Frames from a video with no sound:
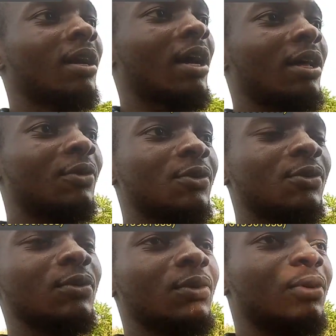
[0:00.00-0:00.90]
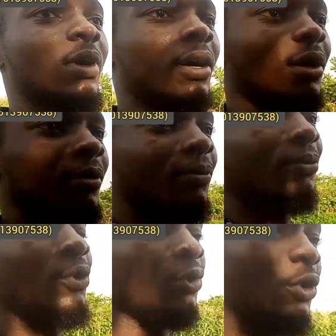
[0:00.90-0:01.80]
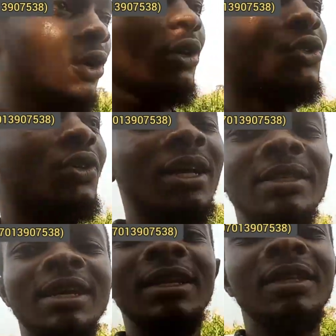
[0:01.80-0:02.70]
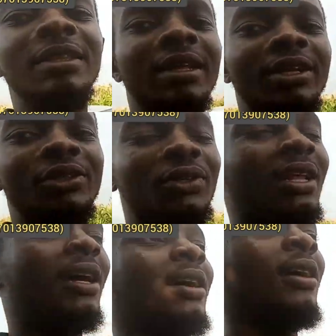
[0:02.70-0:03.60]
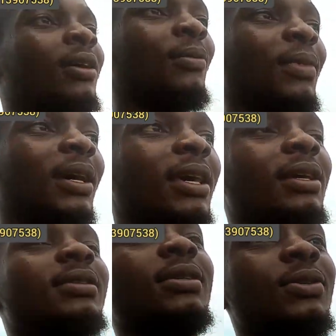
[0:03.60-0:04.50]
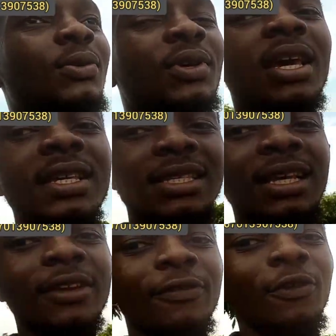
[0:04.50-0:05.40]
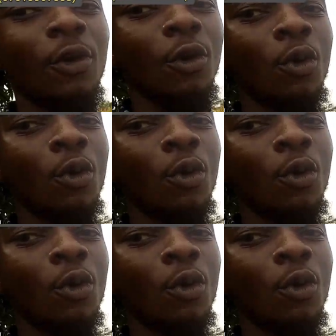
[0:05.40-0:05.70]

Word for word: and also um, goodluck jonathan international market so here he's selling for